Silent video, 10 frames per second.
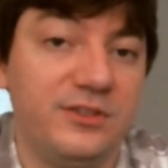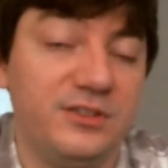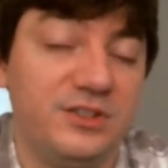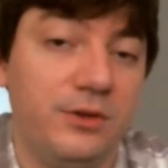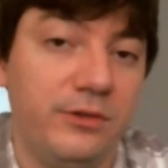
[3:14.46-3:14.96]

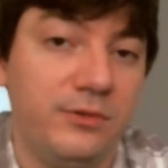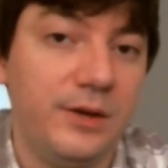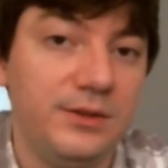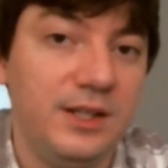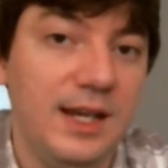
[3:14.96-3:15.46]
So
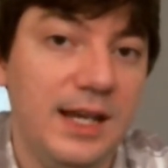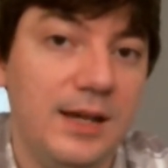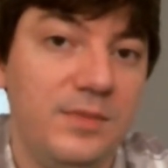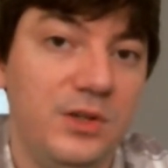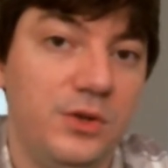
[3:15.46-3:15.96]
throughout the
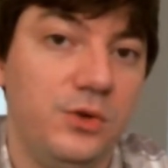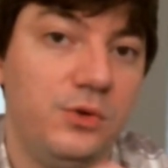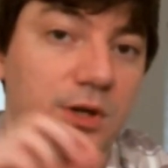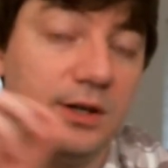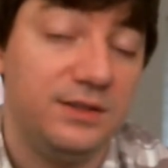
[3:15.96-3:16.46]
game
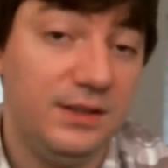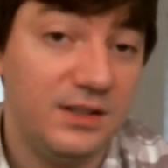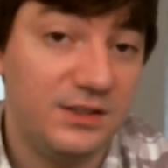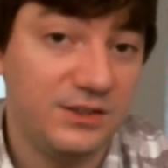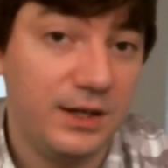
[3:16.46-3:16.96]
you're gonna see
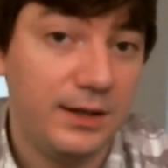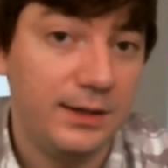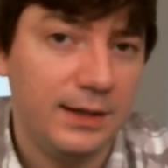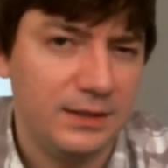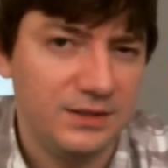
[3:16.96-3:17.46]
the
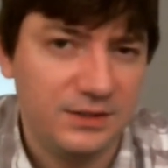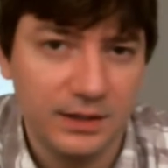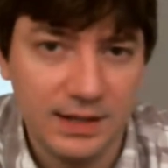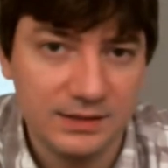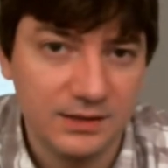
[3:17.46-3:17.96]
sun, and the
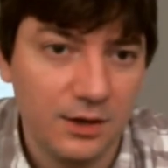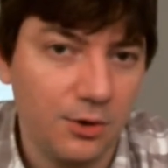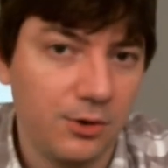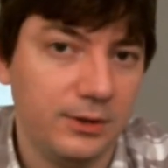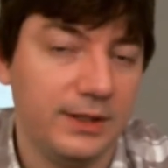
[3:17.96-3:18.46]
sun has a
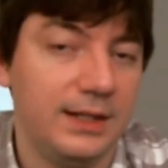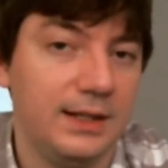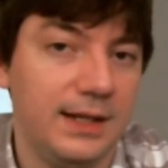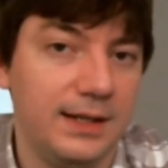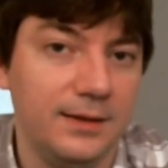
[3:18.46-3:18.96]
hole in
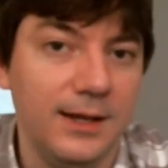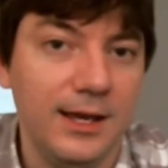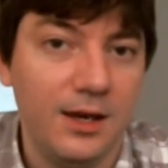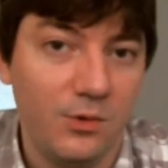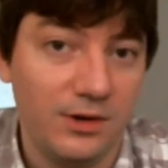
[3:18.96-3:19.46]
it, and
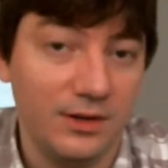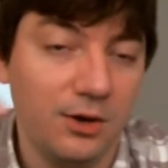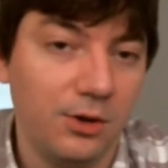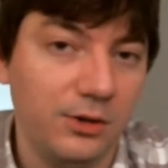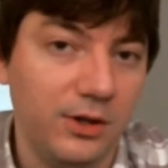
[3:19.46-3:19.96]
where the
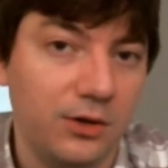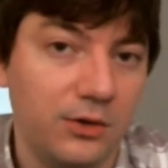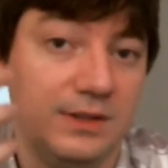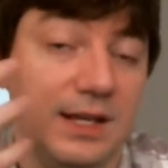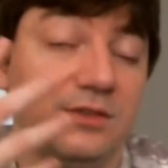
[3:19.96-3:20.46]
hole
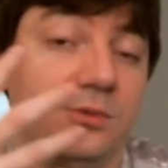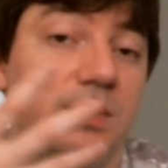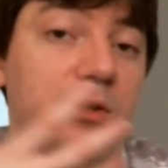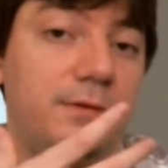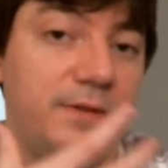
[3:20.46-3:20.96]
goes, that's
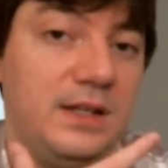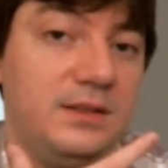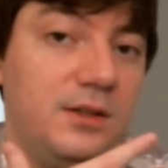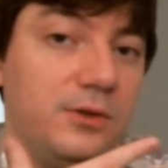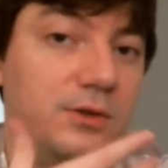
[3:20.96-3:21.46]
where your
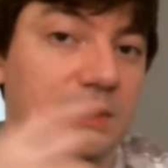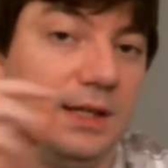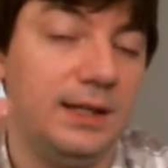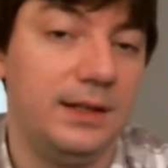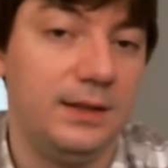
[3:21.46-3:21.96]
face goes.
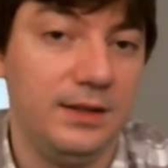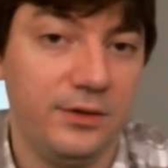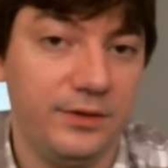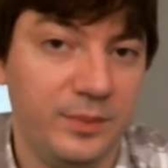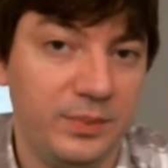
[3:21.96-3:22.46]
And
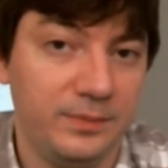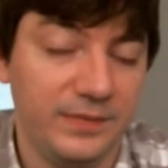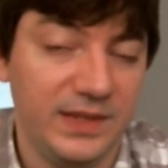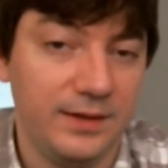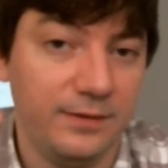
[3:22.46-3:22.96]

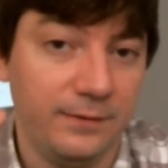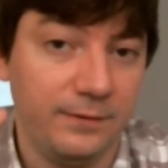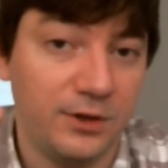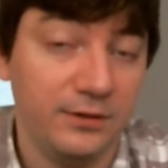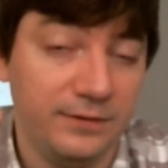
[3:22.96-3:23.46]
the
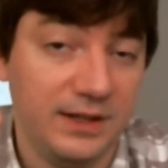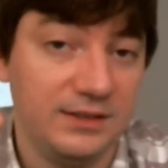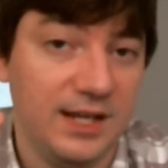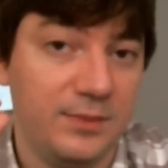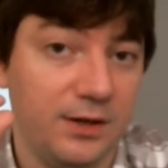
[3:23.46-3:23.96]
front
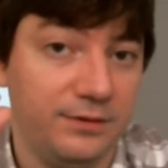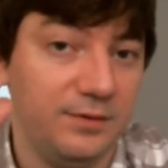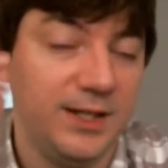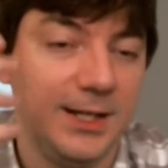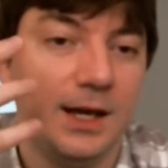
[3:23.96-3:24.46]
face camera of
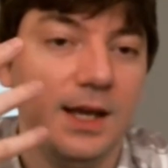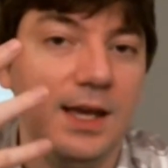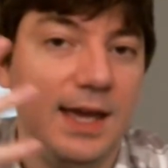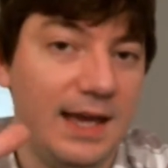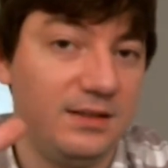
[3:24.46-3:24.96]
the Vita
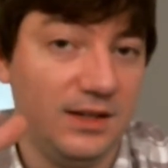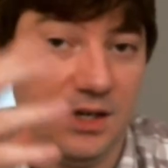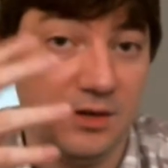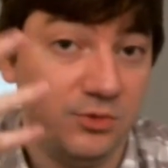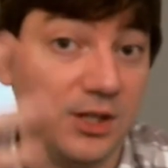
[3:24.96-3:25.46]
has
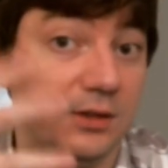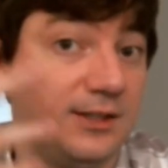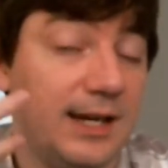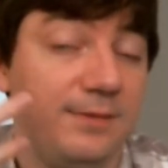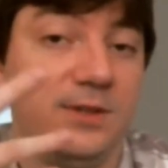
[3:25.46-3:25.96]
a
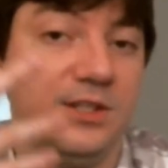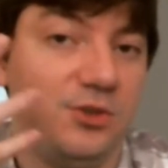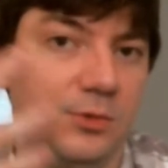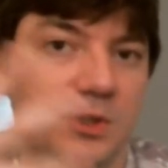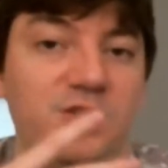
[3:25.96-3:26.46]
real-time
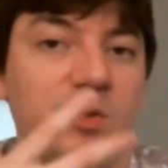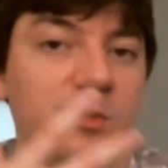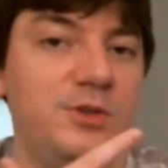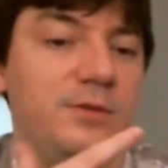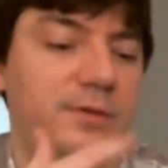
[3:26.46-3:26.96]
feature which
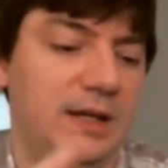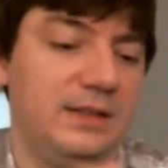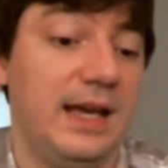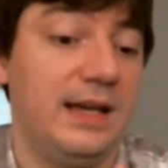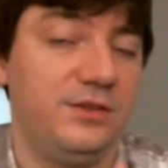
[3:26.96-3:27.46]
shows your
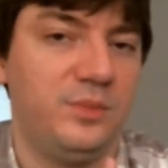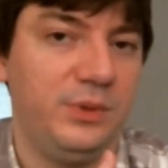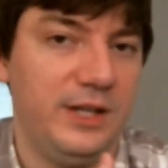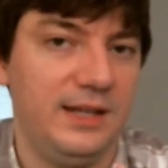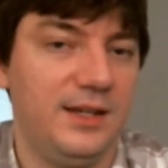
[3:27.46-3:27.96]
face as you're
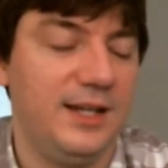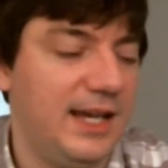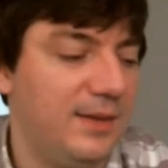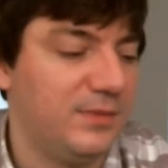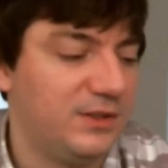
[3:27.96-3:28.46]
playing the game.